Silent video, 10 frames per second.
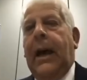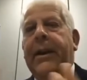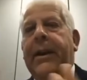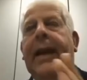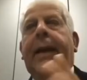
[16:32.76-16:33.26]

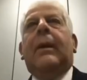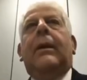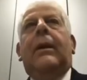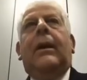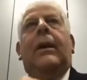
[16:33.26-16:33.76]

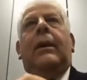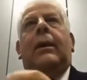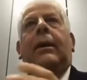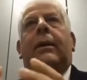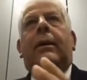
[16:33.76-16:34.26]
Okay.
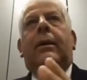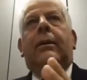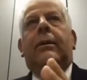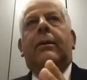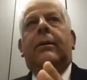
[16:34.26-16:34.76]

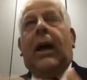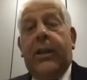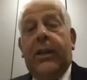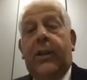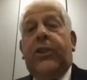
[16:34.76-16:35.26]

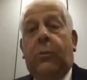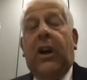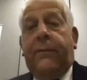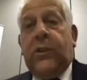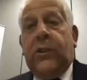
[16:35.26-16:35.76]
I used to
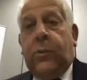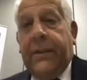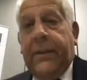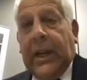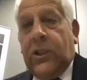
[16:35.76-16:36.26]
work for
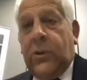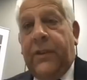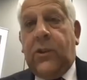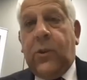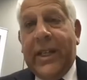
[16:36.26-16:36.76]
Swift. I was
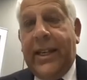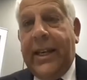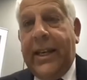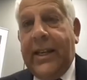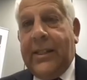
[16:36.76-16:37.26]
Swift for
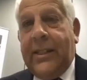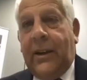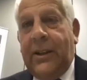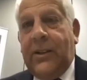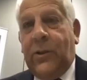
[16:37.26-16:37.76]
20 years,
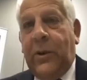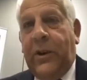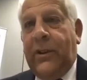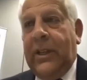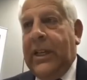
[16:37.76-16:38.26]
so
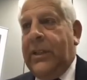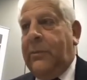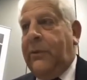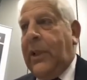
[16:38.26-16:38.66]
Swift is